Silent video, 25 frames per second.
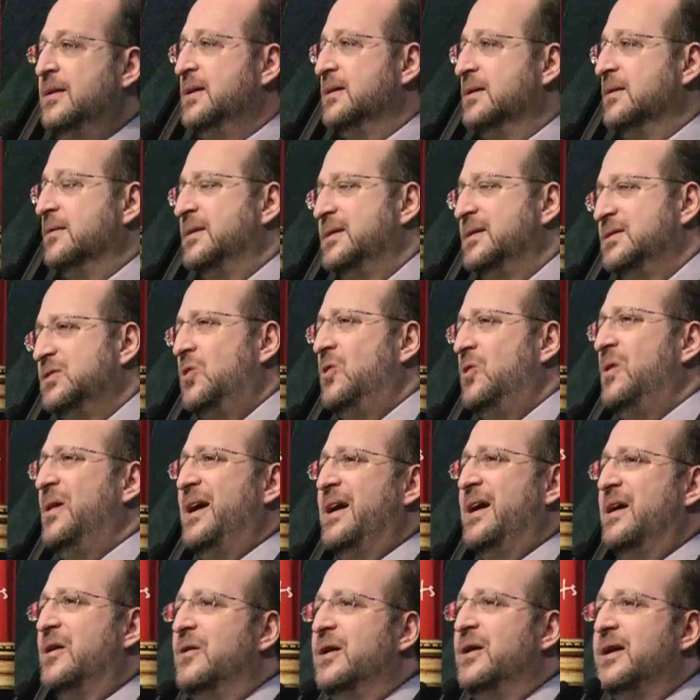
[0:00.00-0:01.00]
This
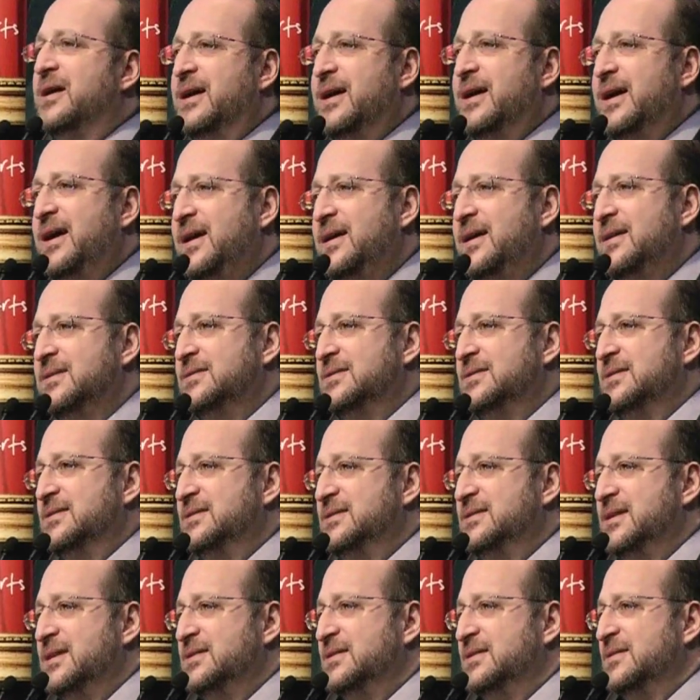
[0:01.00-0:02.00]
whole area has the
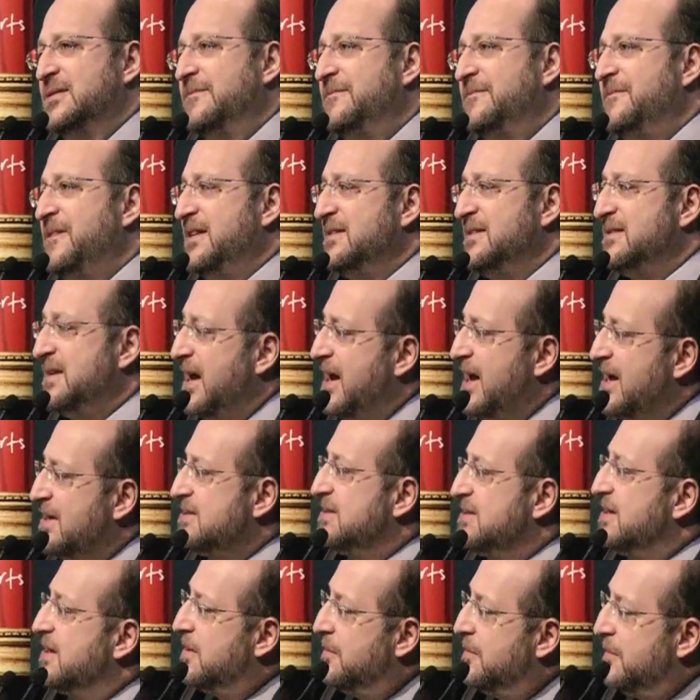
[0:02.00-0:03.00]
sense of the
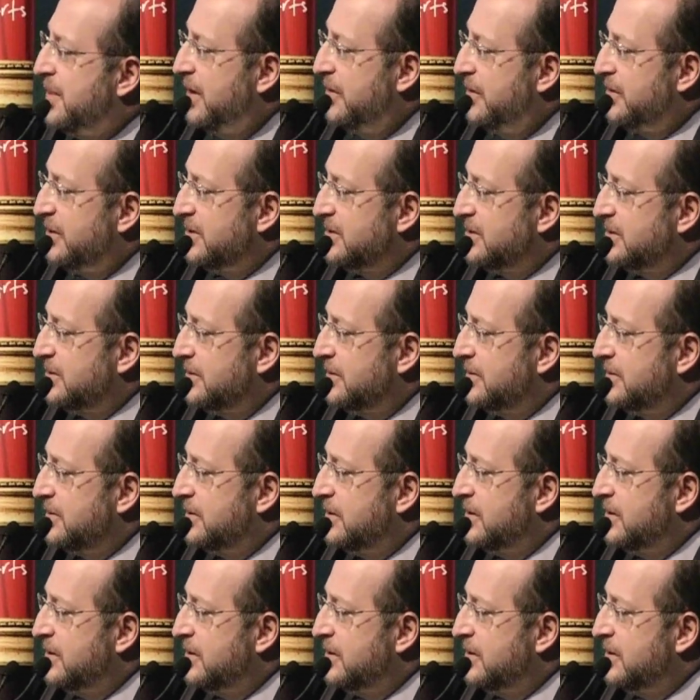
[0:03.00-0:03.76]
fantastic about it